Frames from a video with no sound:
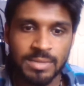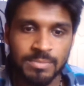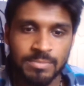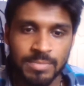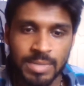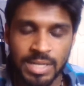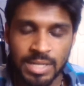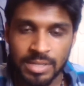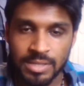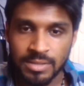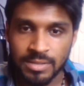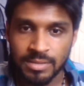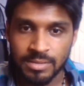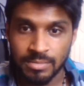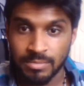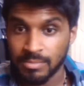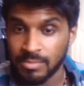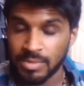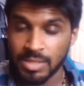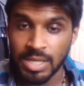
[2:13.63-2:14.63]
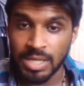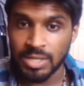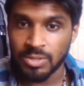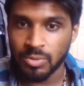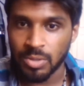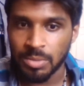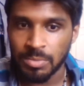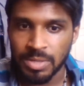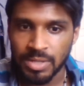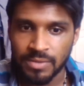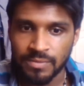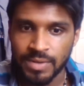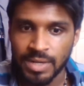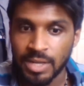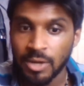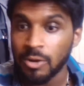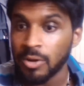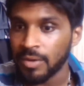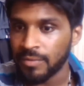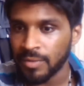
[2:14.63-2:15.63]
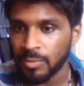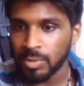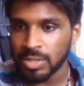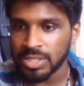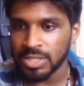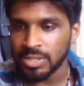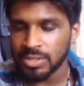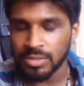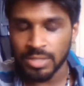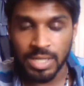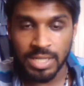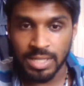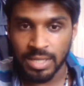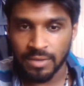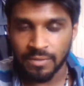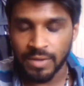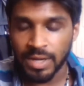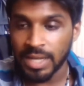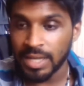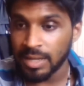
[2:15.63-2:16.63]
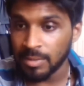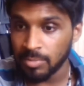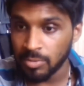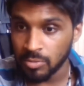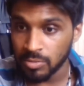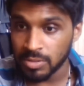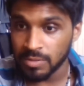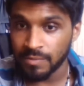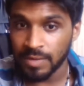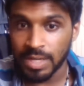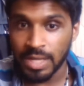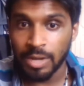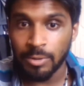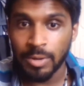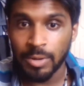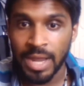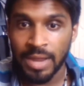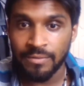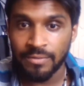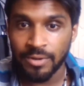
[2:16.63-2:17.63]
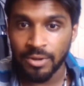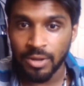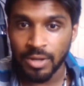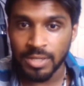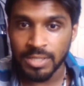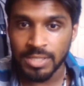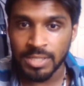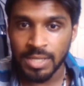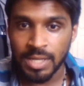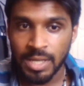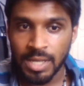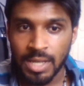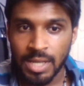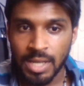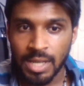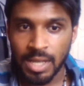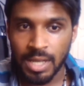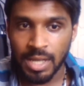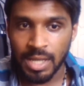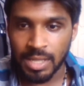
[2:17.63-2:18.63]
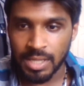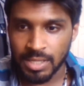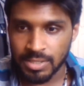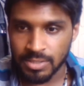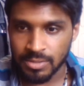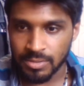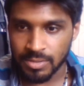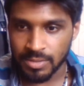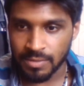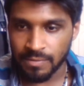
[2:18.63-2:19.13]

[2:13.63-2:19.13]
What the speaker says: minutes video. If you want to do that, that's fine. You can pause the video. If not, that's also